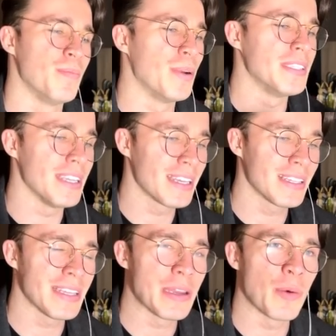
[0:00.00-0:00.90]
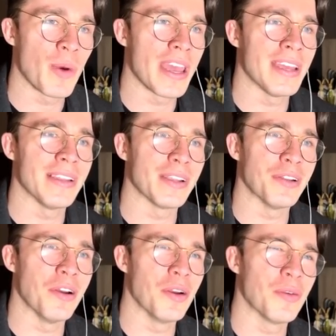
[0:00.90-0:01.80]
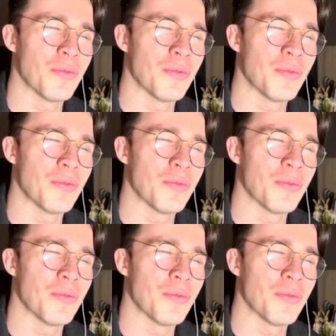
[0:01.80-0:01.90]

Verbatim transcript: particularly when, you know,